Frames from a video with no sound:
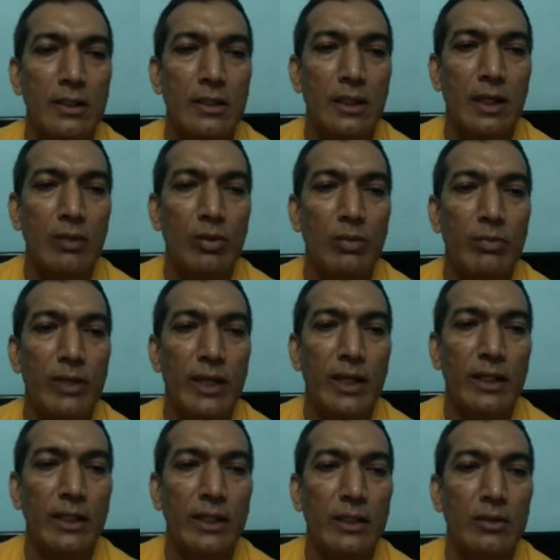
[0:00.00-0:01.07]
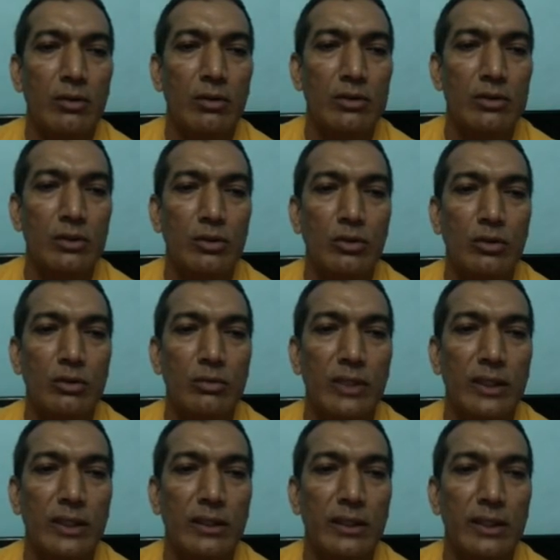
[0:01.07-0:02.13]
I will break it also to make
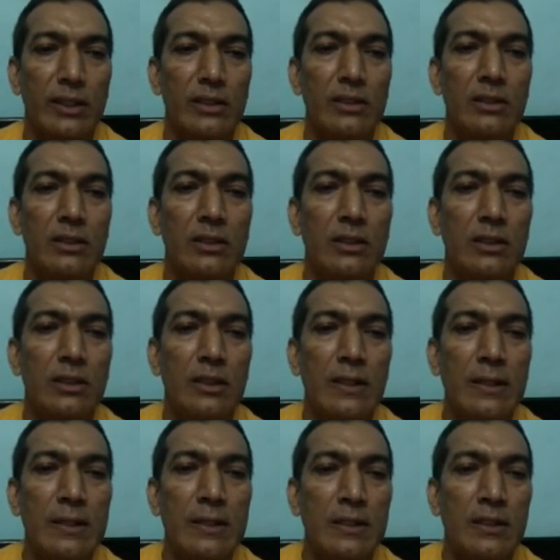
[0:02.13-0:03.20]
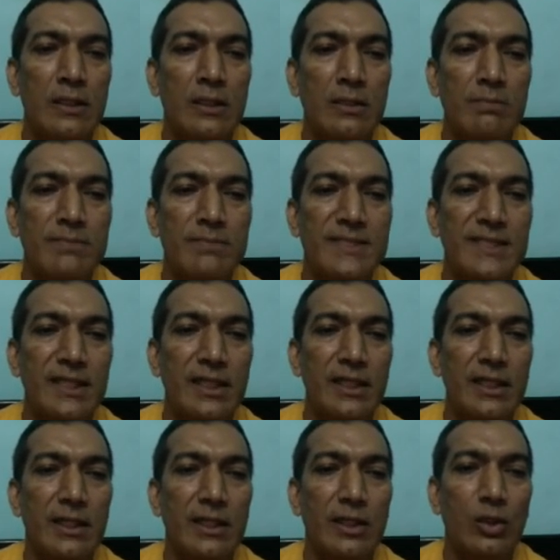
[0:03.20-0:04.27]
it clear,
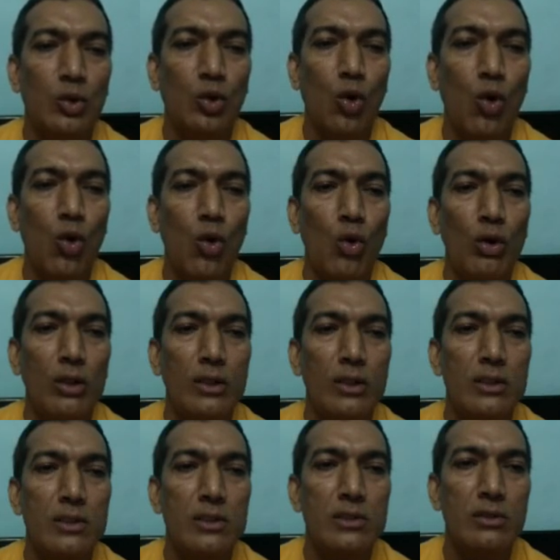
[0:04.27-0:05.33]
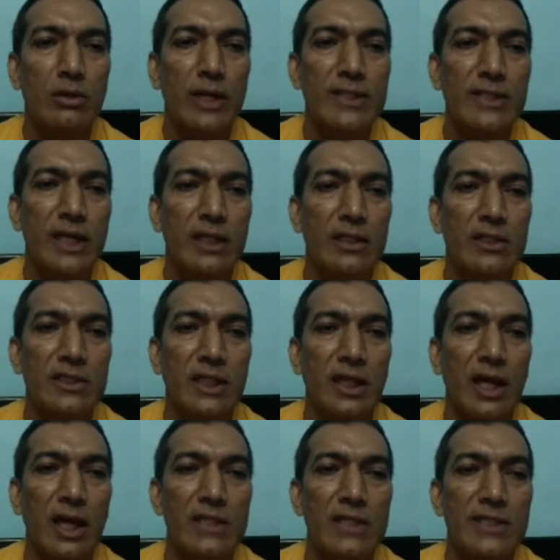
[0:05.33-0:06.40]
psi, ko. So I said say
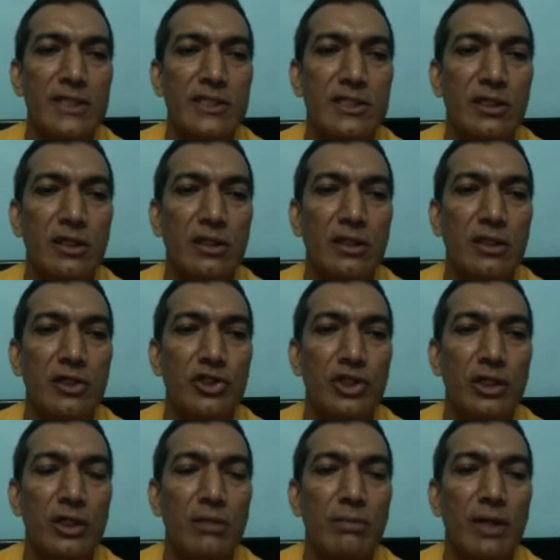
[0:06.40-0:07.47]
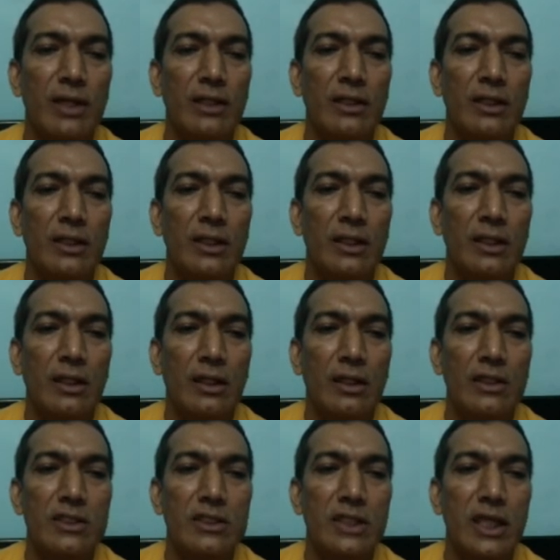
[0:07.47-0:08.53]
ash is sure, but
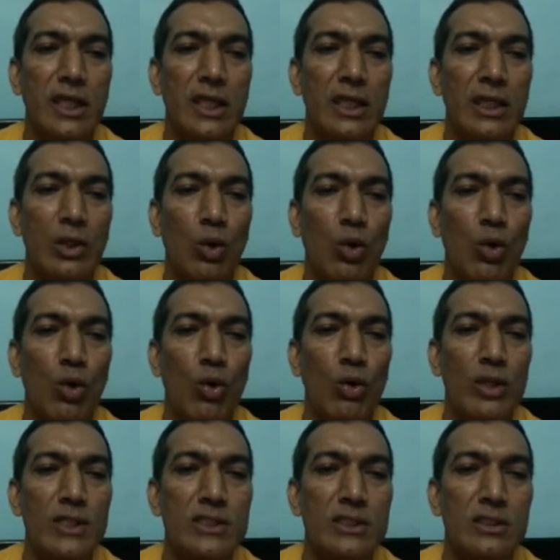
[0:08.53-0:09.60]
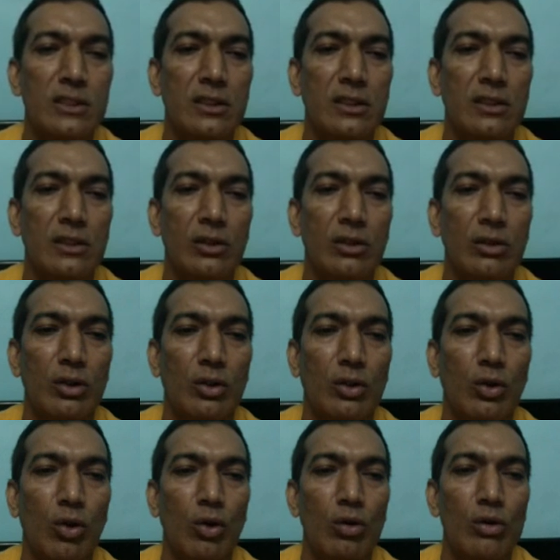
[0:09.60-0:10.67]
say o is ko.